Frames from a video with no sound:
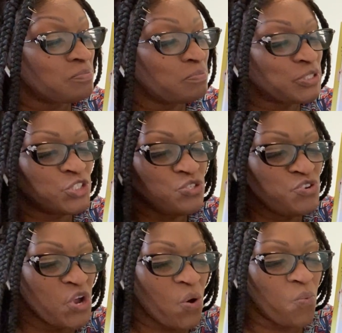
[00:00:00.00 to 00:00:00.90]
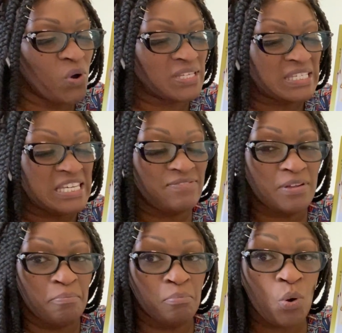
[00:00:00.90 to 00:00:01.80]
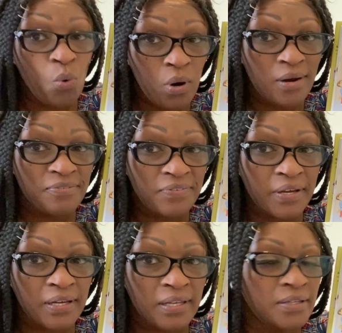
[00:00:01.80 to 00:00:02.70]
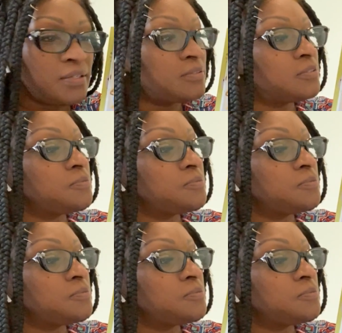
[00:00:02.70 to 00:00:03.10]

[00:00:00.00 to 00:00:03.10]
But you know what's even more fun?